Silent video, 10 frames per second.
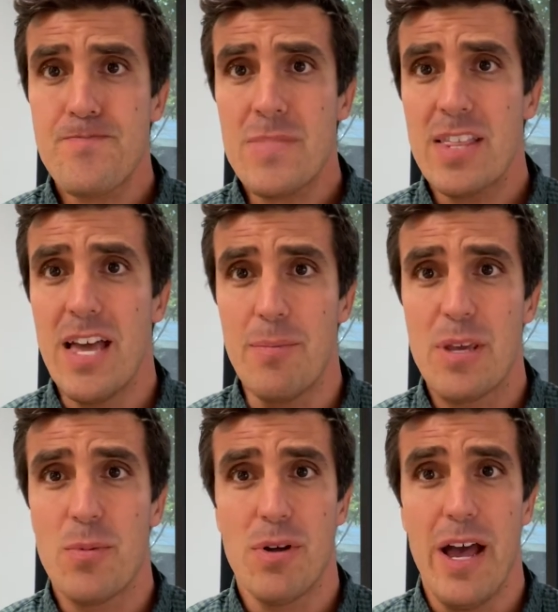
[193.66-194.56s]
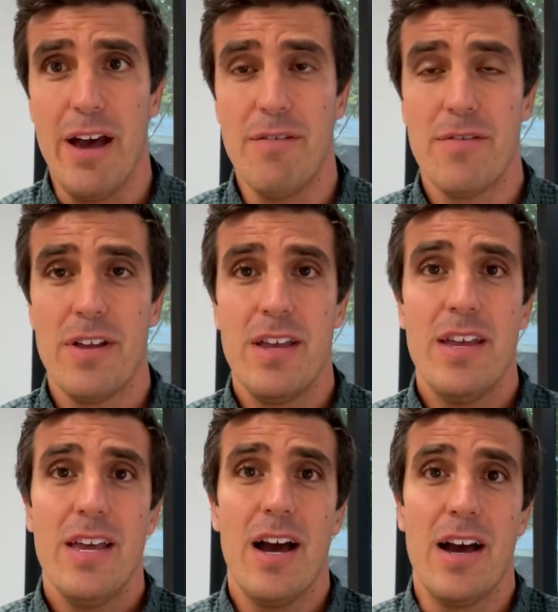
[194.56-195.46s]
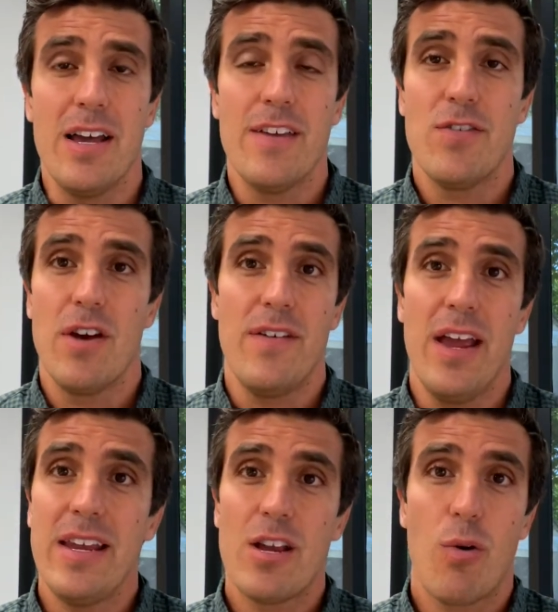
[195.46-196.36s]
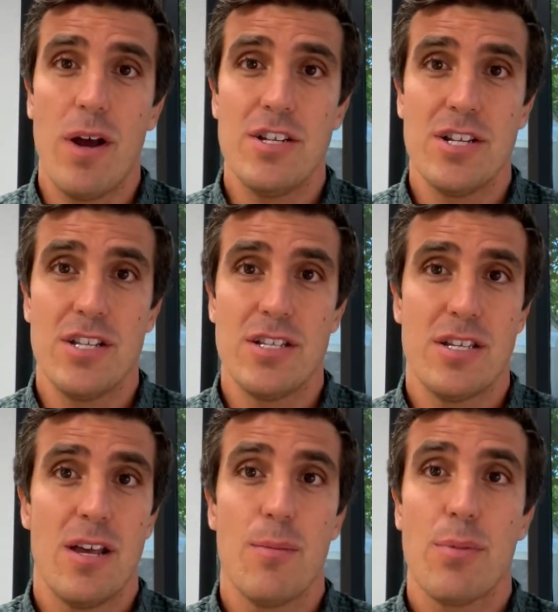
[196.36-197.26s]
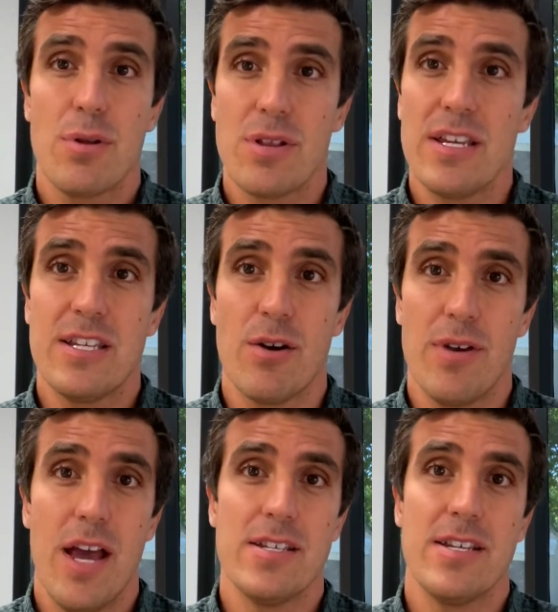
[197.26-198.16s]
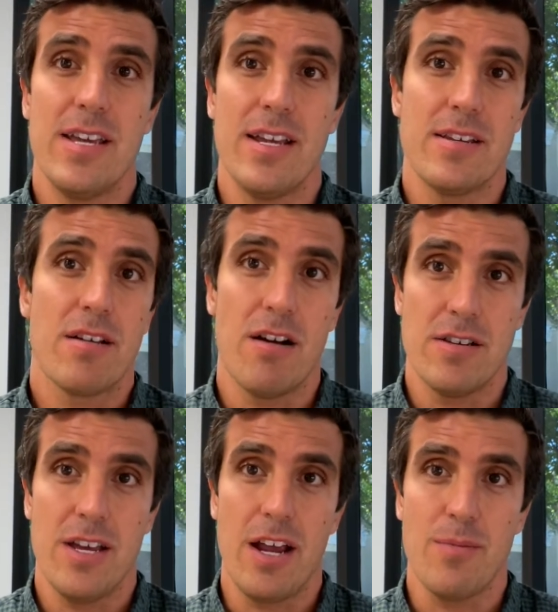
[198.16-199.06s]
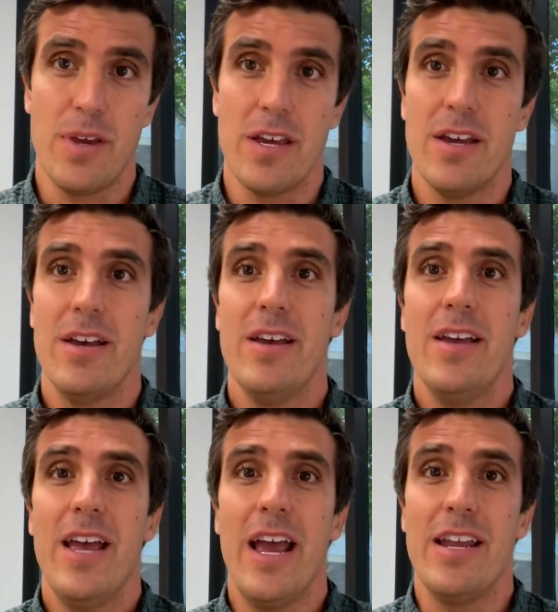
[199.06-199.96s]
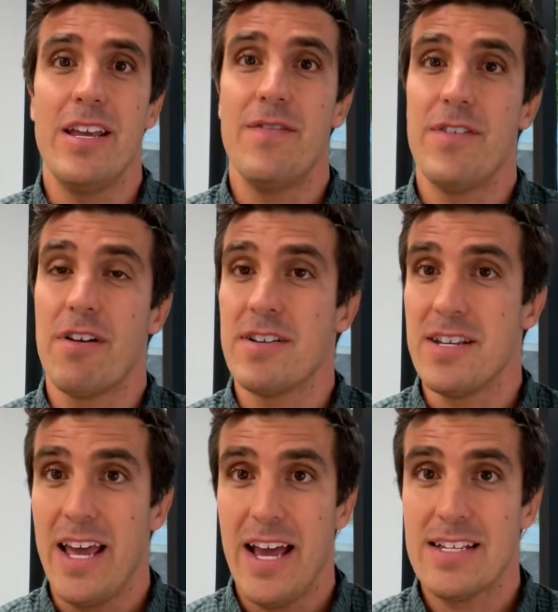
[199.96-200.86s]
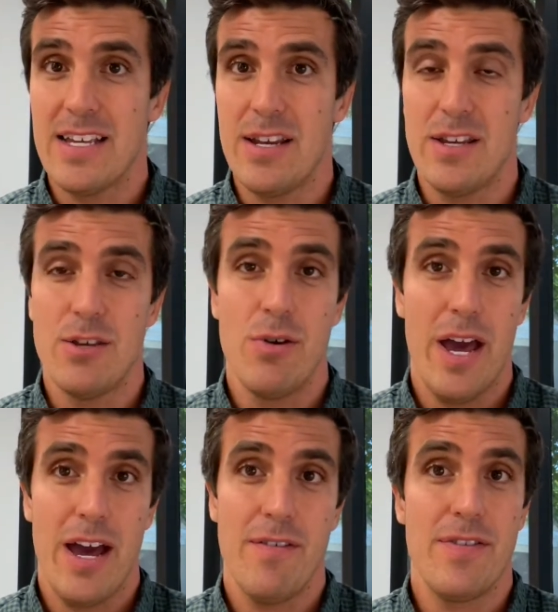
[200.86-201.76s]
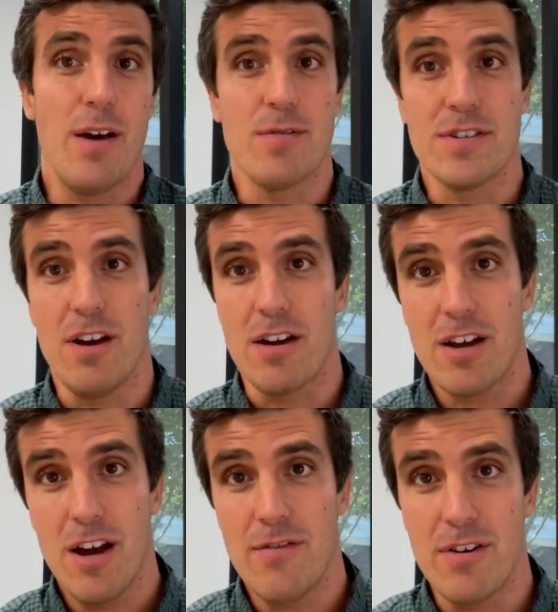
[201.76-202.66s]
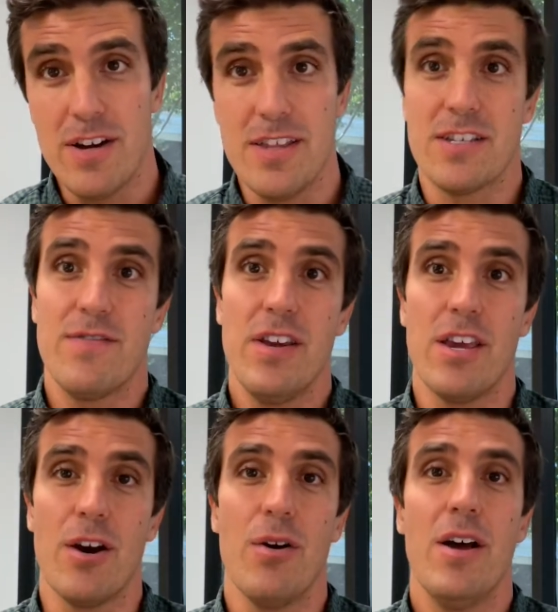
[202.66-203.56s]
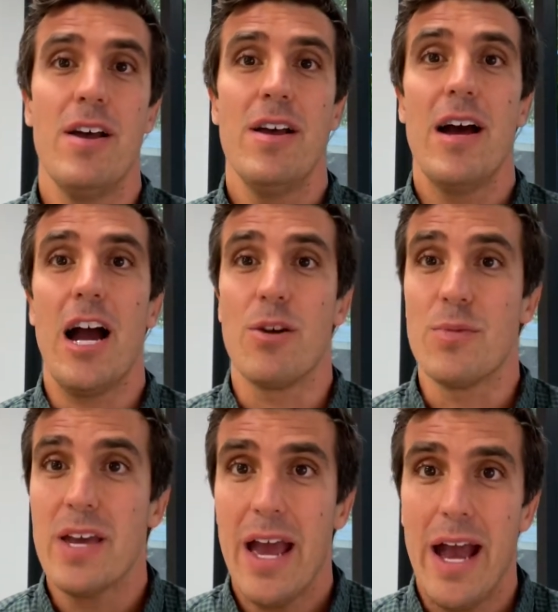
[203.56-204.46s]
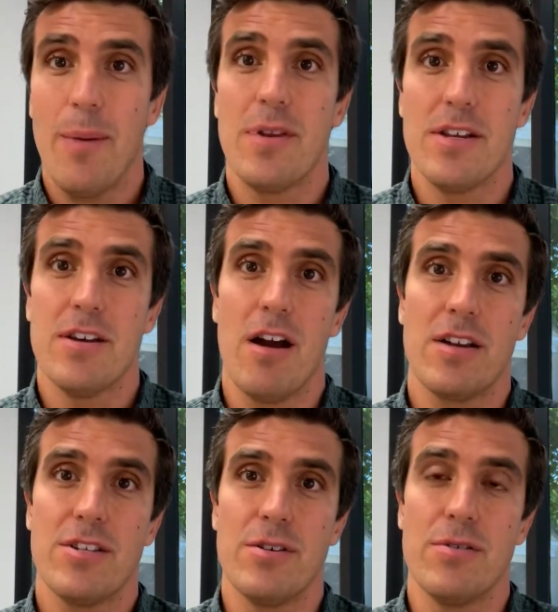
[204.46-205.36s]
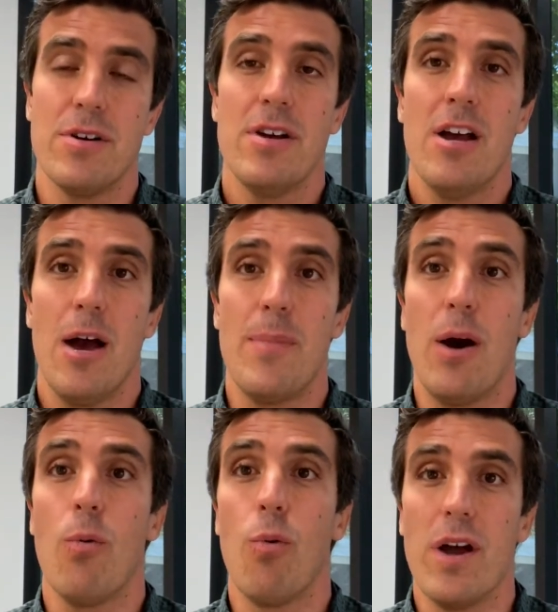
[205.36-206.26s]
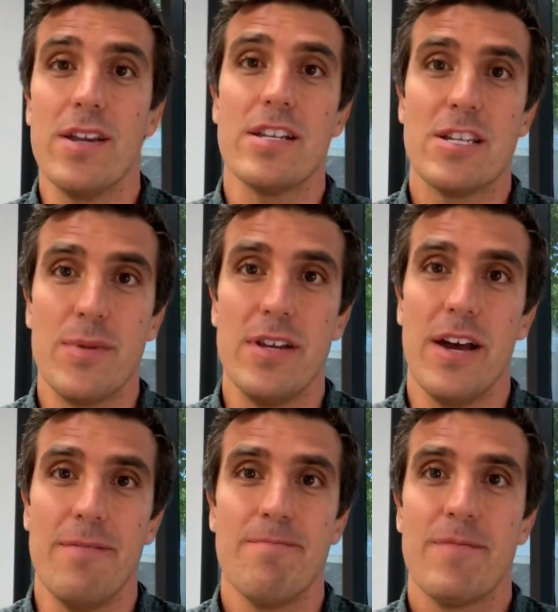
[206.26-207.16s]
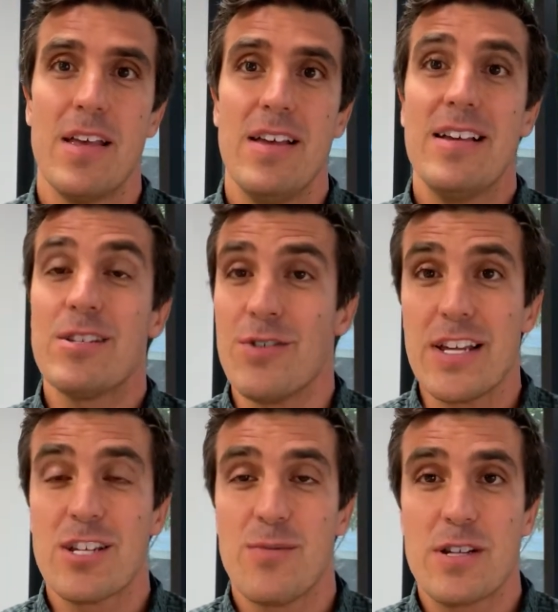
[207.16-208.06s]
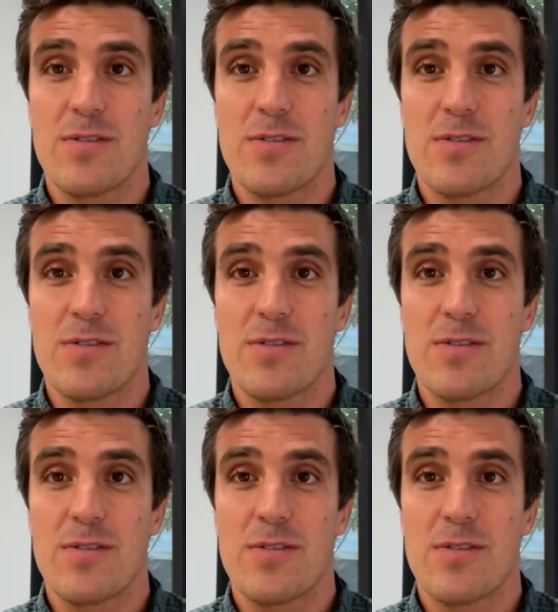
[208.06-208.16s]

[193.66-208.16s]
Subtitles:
that people have. If you have any questions, please don't hesitate to contact me. And if there is an asset you have that was not covered in this video, I would be happy to talk to you about what needs to be done. So thanks so much